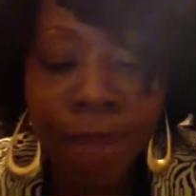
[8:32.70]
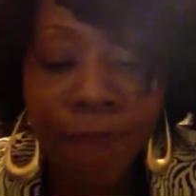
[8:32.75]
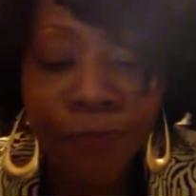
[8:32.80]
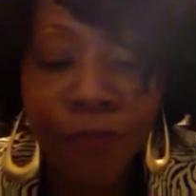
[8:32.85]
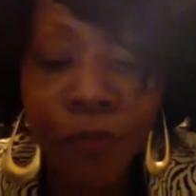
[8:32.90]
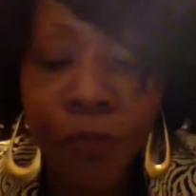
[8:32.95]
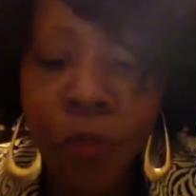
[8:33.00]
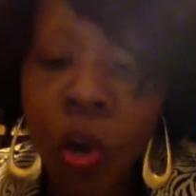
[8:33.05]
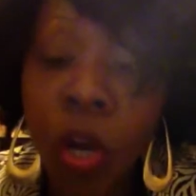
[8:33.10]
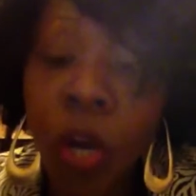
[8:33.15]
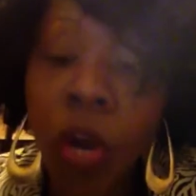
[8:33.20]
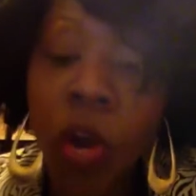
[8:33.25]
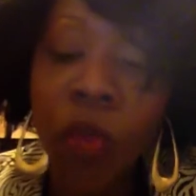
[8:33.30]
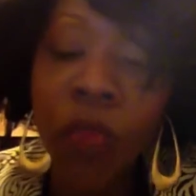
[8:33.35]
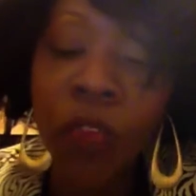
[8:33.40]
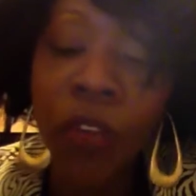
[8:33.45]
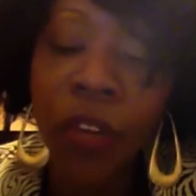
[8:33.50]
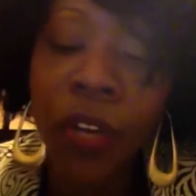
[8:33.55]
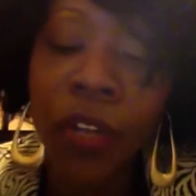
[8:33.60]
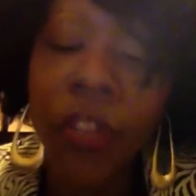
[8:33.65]

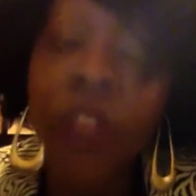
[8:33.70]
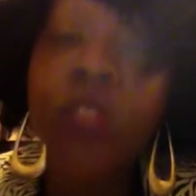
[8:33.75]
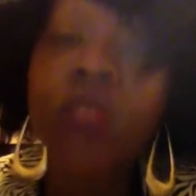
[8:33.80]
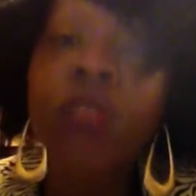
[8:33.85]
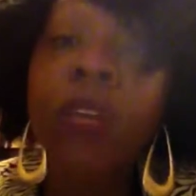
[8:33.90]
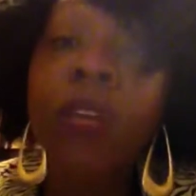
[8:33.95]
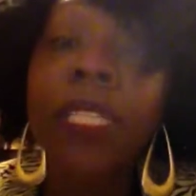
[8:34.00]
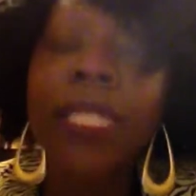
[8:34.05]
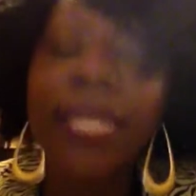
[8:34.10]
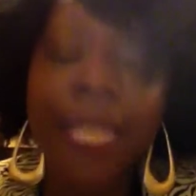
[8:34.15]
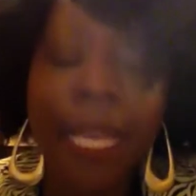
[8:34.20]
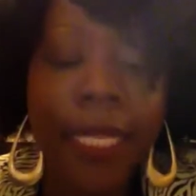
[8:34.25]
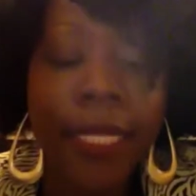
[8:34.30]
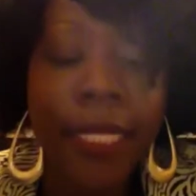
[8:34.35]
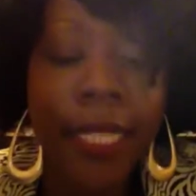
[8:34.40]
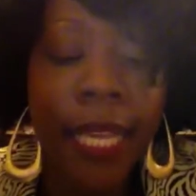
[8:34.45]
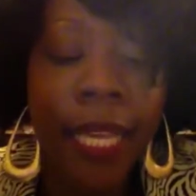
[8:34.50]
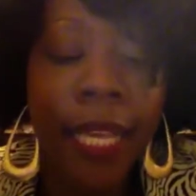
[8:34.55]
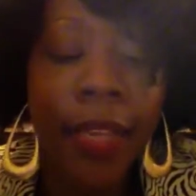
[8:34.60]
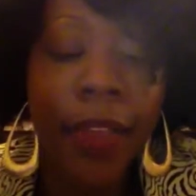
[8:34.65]
Moreover, drug
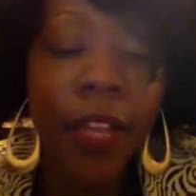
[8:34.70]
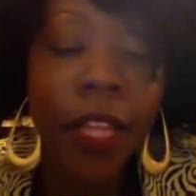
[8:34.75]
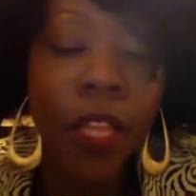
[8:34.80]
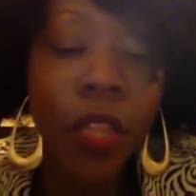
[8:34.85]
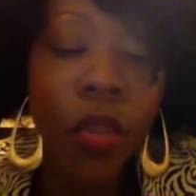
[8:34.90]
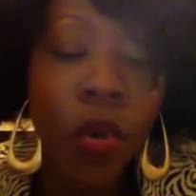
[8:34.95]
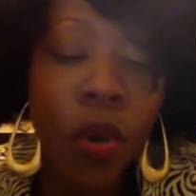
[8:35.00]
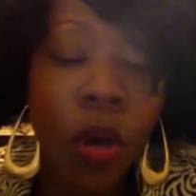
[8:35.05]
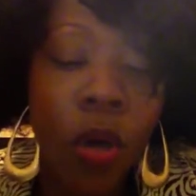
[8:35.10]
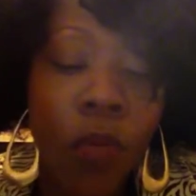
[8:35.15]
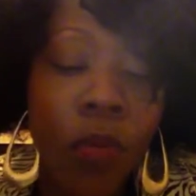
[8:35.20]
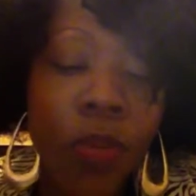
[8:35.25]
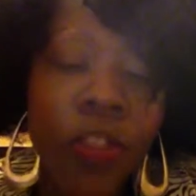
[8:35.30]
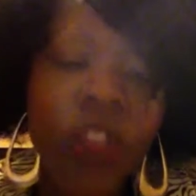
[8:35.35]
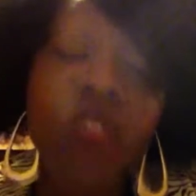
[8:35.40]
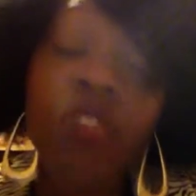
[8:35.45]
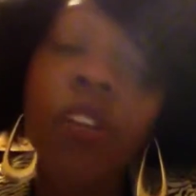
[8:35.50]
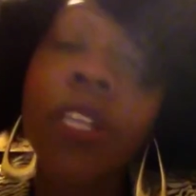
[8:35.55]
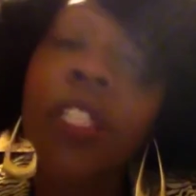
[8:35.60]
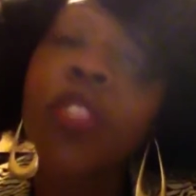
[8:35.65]
testing along
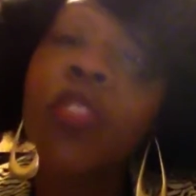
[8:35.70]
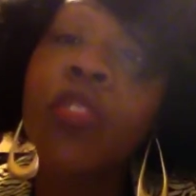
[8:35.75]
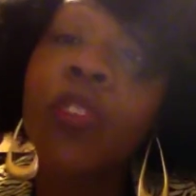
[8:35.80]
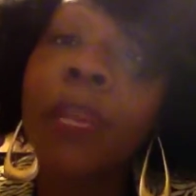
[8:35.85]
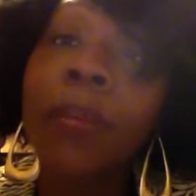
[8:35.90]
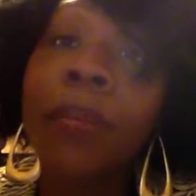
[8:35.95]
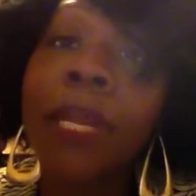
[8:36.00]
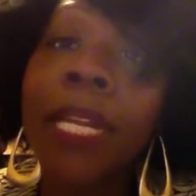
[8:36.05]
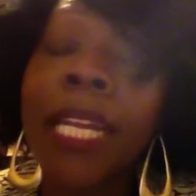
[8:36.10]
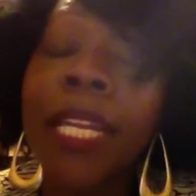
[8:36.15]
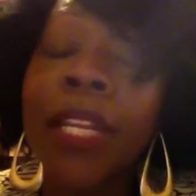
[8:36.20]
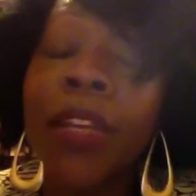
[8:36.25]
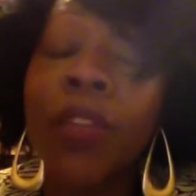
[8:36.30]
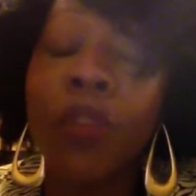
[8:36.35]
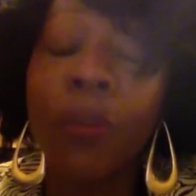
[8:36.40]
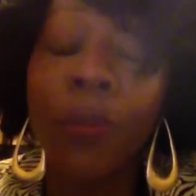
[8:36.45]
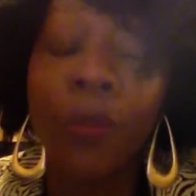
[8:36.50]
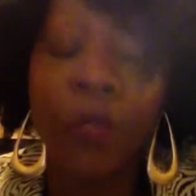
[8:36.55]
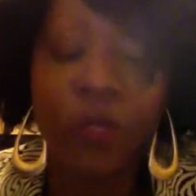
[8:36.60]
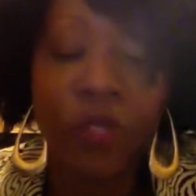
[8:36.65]
with drug treatment in the
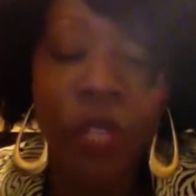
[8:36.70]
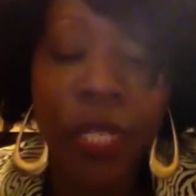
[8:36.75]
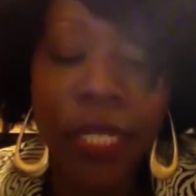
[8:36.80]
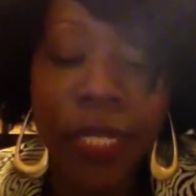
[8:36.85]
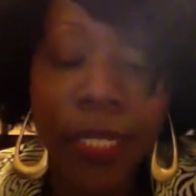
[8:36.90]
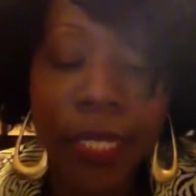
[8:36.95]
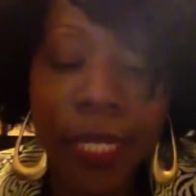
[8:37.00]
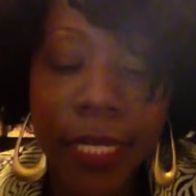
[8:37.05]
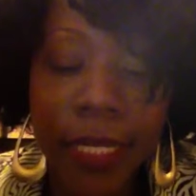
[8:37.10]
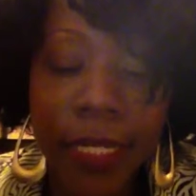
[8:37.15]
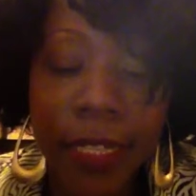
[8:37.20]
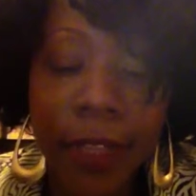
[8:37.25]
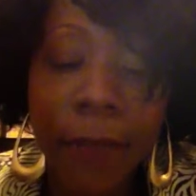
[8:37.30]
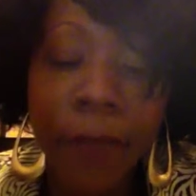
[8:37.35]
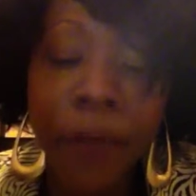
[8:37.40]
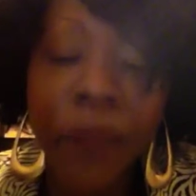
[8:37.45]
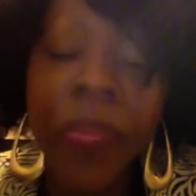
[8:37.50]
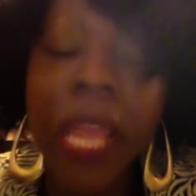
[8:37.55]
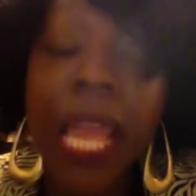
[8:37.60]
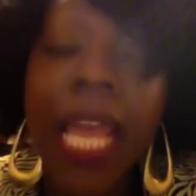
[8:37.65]
criminal justice
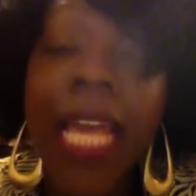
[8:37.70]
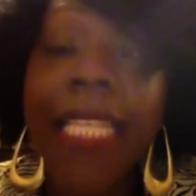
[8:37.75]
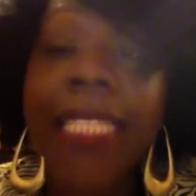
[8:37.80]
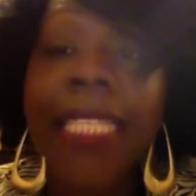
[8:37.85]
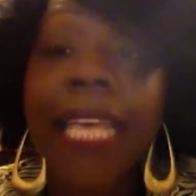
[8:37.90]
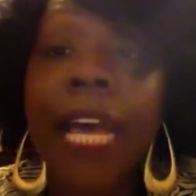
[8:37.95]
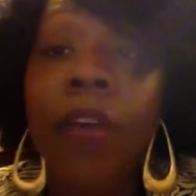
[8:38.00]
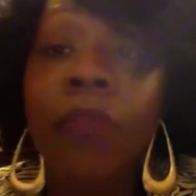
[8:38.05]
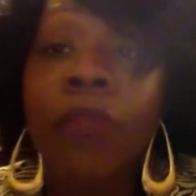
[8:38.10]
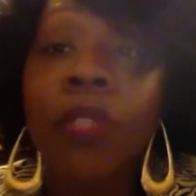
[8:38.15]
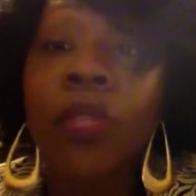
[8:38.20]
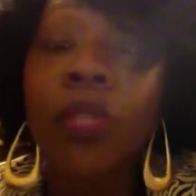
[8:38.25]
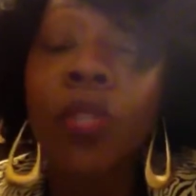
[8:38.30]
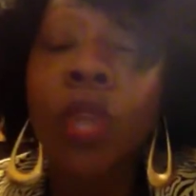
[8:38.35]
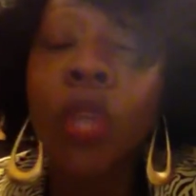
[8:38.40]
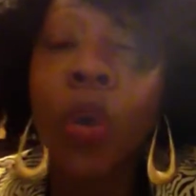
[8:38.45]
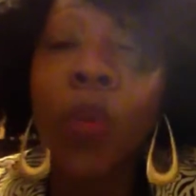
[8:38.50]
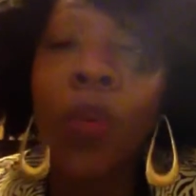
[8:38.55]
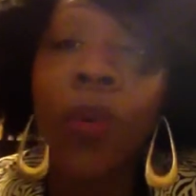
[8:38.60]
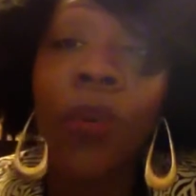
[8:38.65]
system has helped to
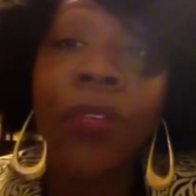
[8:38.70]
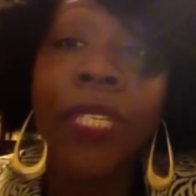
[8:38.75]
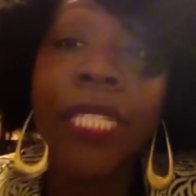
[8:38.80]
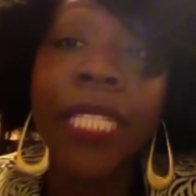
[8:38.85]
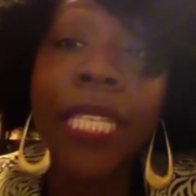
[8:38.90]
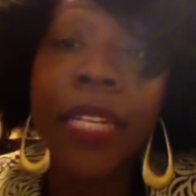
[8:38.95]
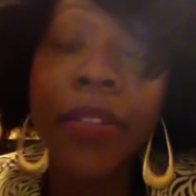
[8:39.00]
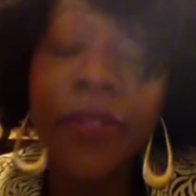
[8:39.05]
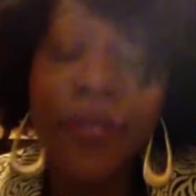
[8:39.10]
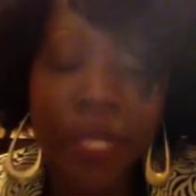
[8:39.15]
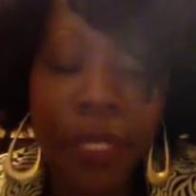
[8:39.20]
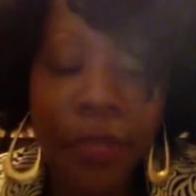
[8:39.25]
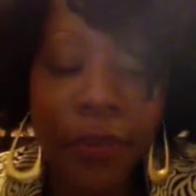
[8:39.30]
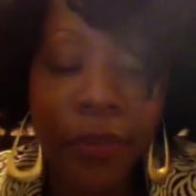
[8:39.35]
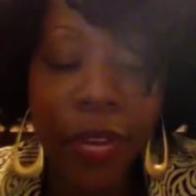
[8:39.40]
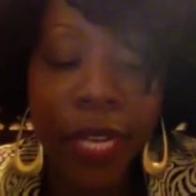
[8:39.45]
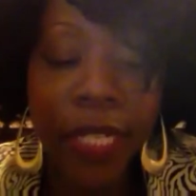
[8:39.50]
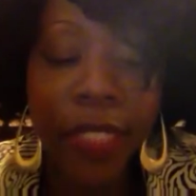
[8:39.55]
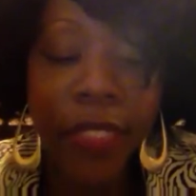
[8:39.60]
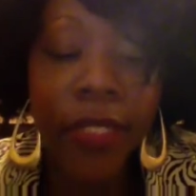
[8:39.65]
lower recidivism
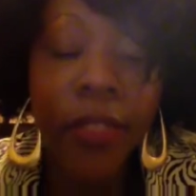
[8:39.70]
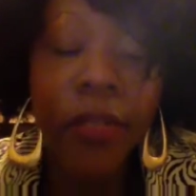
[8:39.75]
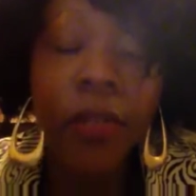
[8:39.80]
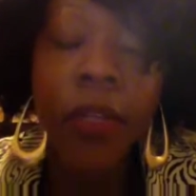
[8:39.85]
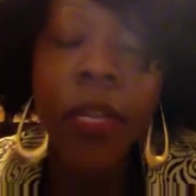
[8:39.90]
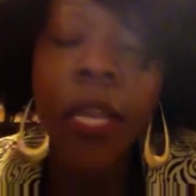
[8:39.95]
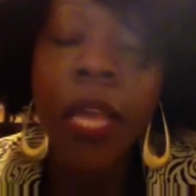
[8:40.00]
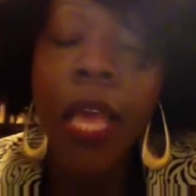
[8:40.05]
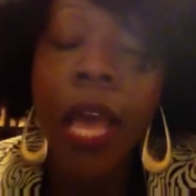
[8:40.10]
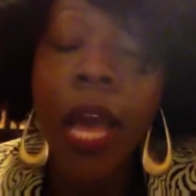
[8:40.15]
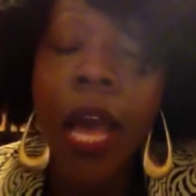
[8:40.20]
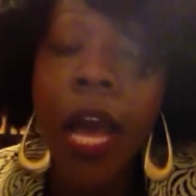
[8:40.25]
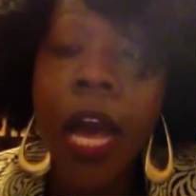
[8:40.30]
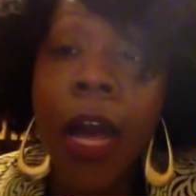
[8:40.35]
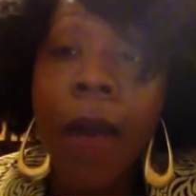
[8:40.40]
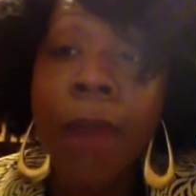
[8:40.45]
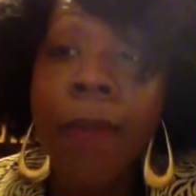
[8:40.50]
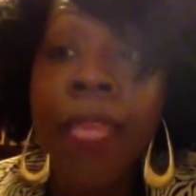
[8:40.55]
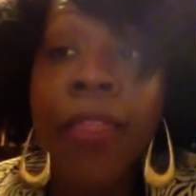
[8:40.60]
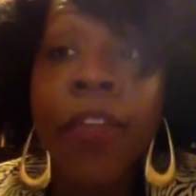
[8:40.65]
rates
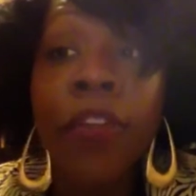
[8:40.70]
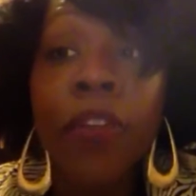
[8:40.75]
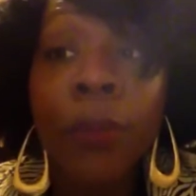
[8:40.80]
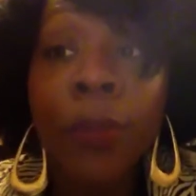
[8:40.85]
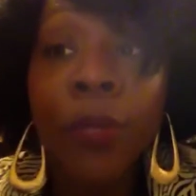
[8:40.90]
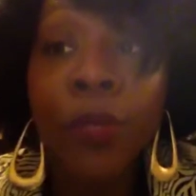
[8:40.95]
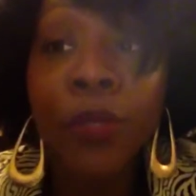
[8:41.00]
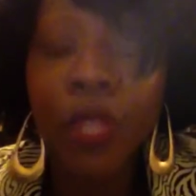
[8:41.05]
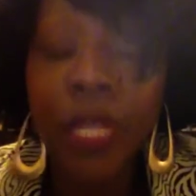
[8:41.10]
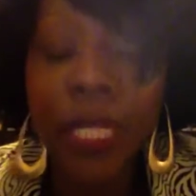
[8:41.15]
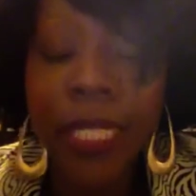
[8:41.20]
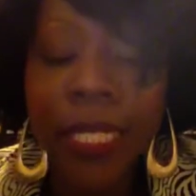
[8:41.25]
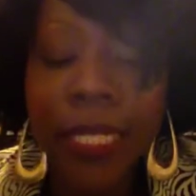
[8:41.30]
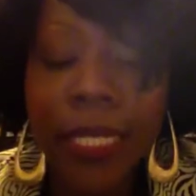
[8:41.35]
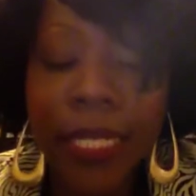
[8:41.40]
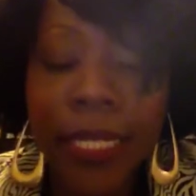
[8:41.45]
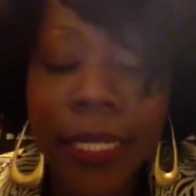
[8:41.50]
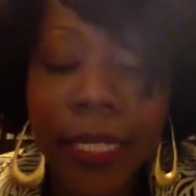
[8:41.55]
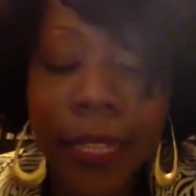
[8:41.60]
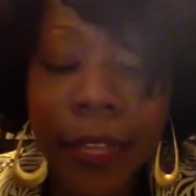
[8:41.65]
in the criminal justice
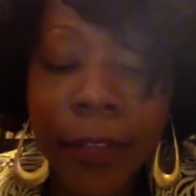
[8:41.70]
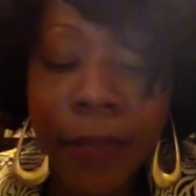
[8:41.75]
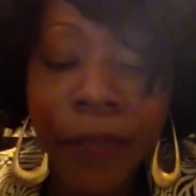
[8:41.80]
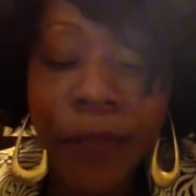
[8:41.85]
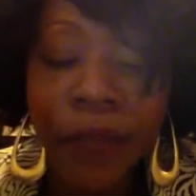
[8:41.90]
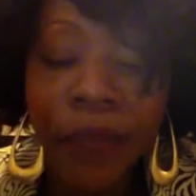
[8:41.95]
system.